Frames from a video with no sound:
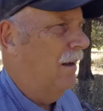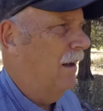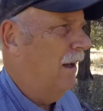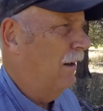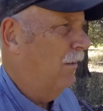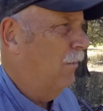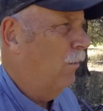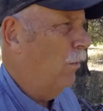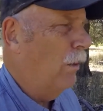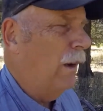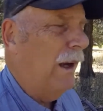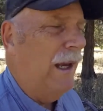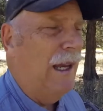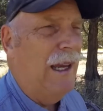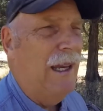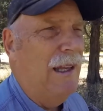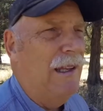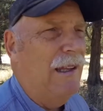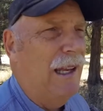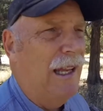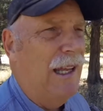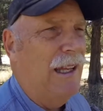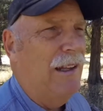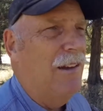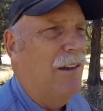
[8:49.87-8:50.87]
and we
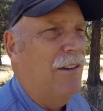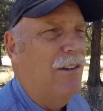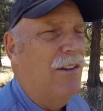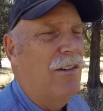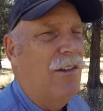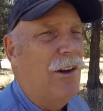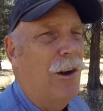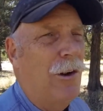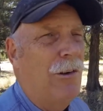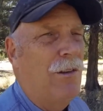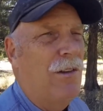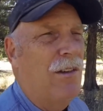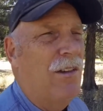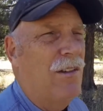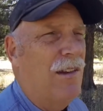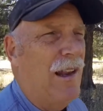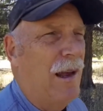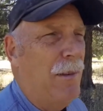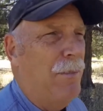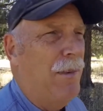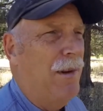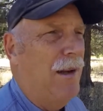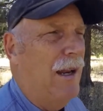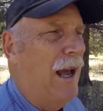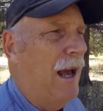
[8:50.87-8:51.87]
need to start
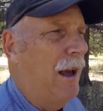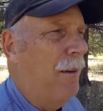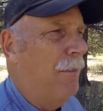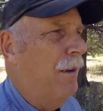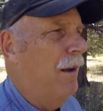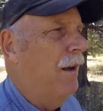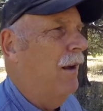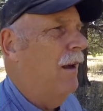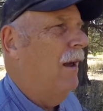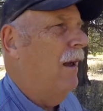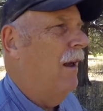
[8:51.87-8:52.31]
stepping up.